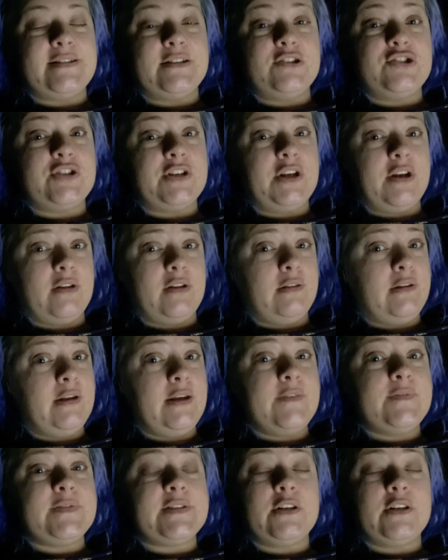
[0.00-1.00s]
and she
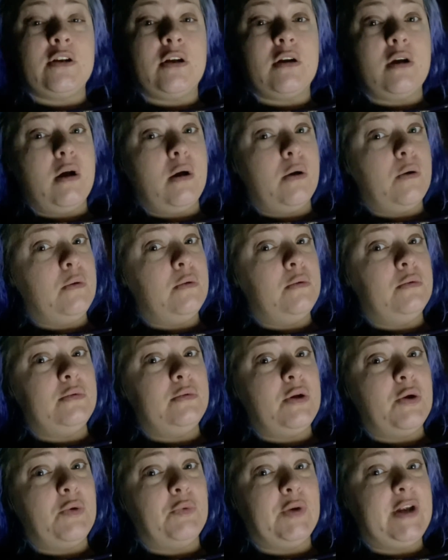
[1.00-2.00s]
lives in her own
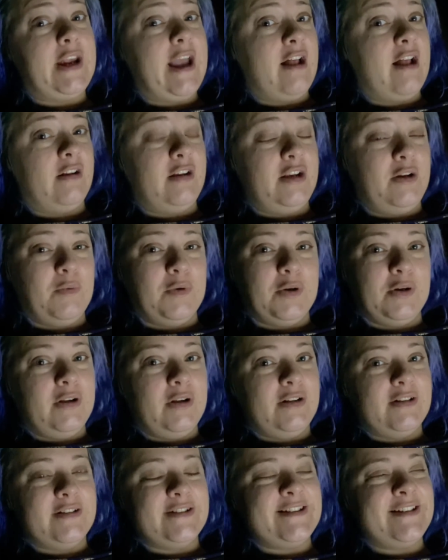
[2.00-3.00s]
reality
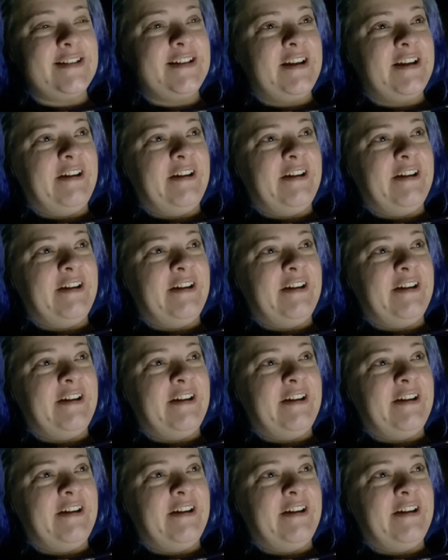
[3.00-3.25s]
world.